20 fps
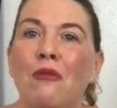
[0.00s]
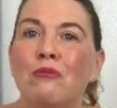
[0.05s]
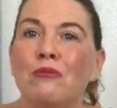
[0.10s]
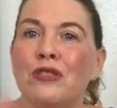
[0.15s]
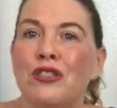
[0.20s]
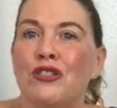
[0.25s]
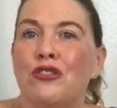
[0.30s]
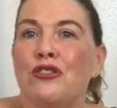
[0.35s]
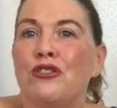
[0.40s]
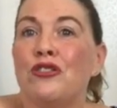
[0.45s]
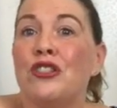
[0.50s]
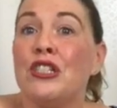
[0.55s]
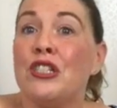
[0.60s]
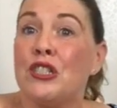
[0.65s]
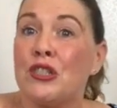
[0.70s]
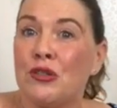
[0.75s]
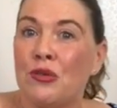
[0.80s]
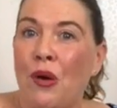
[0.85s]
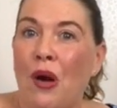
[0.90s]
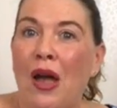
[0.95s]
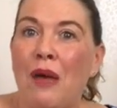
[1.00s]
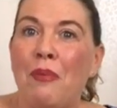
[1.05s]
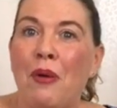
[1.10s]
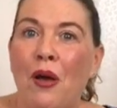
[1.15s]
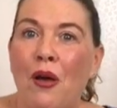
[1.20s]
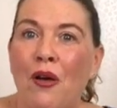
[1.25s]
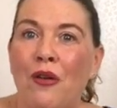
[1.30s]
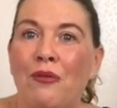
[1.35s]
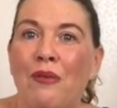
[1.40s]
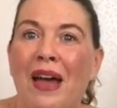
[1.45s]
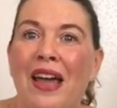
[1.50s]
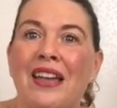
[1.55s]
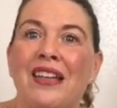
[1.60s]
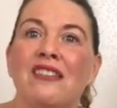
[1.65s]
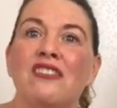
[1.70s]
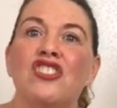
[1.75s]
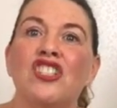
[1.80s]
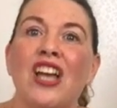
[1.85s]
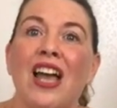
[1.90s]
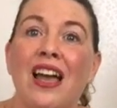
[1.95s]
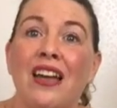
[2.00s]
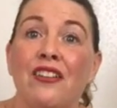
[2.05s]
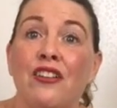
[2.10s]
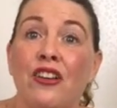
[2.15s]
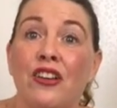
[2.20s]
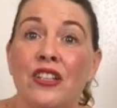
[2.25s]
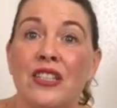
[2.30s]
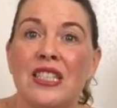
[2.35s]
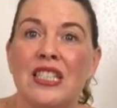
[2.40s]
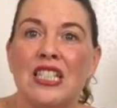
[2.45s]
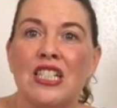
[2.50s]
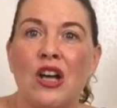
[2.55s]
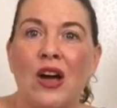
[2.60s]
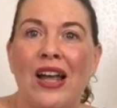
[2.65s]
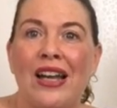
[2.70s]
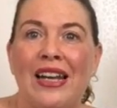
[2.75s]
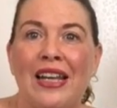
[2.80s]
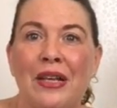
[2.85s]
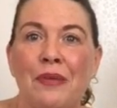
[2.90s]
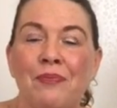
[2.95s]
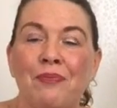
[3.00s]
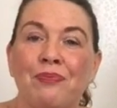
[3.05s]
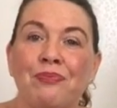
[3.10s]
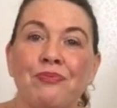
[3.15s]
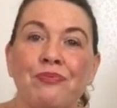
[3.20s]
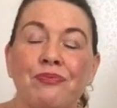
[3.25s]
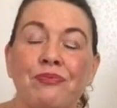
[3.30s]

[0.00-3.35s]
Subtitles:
to describe her range and her styling.